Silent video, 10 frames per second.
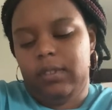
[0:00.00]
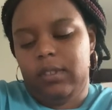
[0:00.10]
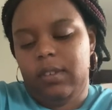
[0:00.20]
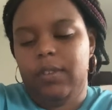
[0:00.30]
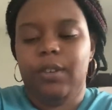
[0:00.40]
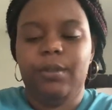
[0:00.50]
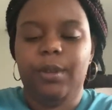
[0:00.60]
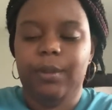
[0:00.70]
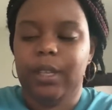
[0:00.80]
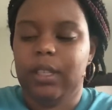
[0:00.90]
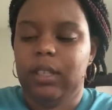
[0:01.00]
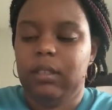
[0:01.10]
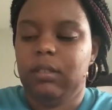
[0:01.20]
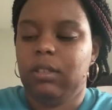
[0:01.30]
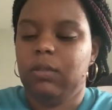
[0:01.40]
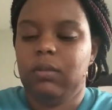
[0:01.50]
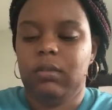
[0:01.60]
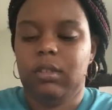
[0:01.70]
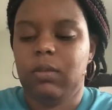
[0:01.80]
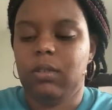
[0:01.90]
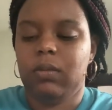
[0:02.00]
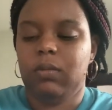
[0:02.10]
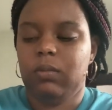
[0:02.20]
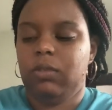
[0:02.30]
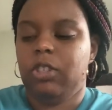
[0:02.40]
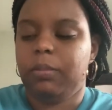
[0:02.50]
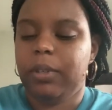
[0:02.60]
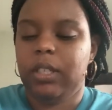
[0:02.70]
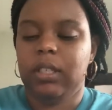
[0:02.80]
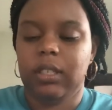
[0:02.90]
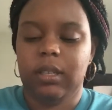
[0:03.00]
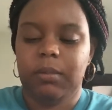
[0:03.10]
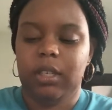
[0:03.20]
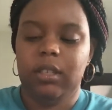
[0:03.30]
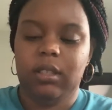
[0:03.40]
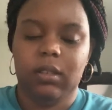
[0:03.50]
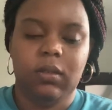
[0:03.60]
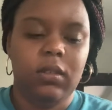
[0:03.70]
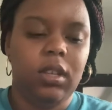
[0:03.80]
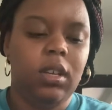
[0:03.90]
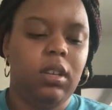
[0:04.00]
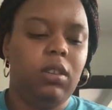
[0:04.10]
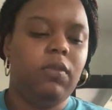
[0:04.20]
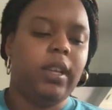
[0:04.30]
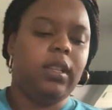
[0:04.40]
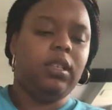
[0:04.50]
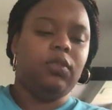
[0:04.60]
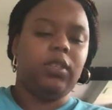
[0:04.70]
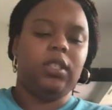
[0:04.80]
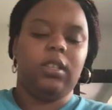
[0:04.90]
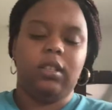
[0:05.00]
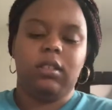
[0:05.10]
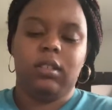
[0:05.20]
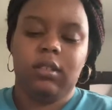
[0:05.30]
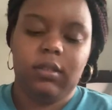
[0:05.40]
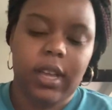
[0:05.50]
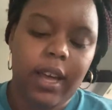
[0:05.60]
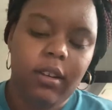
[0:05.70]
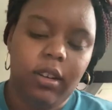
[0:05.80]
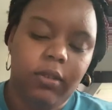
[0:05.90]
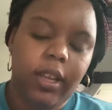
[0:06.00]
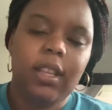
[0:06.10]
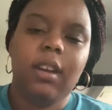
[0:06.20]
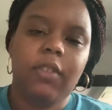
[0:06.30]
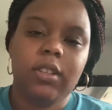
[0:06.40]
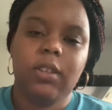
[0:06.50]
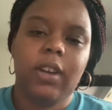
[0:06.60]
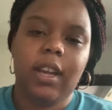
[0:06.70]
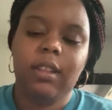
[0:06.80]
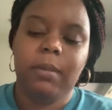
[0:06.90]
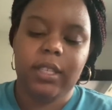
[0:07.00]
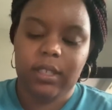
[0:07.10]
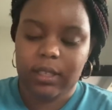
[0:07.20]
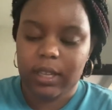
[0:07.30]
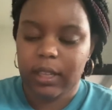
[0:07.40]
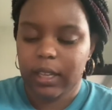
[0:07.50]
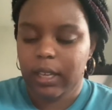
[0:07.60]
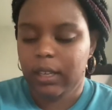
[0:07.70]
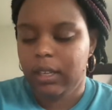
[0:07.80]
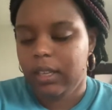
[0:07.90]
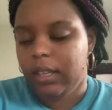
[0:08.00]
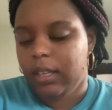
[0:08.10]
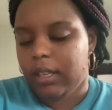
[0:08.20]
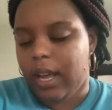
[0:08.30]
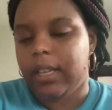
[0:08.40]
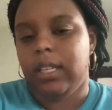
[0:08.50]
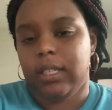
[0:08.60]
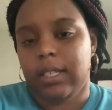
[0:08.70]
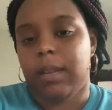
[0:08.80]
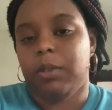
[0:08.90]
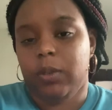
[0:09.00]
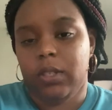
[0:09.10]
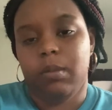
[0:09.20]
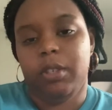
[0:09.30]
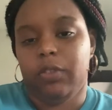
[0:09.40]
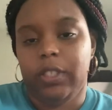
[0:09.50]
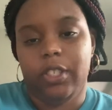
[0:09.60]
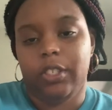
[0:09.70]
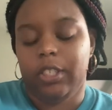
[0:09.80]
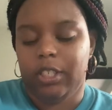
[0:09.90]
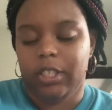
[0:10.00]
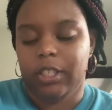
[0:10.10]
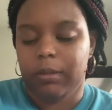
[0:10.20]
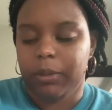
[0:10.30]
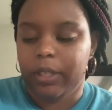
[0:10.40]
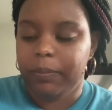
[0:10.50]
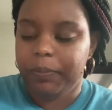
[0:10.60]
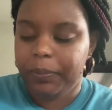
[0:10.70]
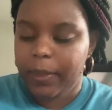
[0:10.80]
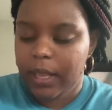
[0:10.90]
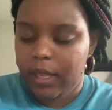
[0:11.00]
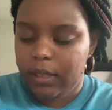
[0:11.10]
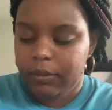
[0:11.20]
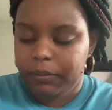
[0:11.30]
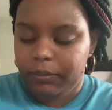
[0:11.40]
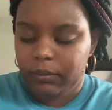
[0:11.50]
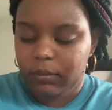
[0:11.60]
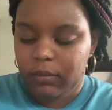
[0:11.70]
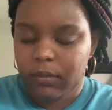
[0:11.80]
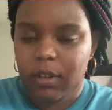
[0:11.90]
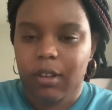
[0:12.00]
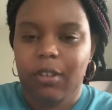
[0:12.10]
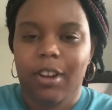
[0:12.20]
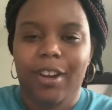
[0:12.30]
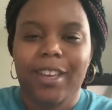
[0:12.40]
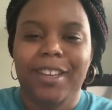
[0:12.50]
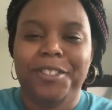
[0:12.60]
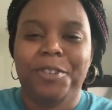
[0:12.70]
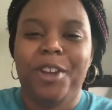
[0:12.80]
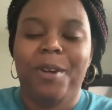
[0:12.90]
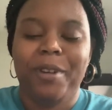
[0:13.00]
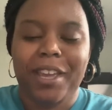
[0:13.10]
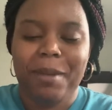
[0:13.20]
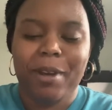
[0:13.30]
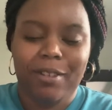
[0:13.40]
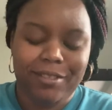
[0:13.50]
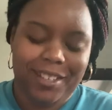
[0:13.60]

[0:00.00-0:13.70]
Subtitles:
if you don't know nothing, don't go jumping into something until you at least research. I don't know. And then I've also gotten a message that like, I need to stop doing so much research and just jump in. Oh y'all, I can't show y'all what came out.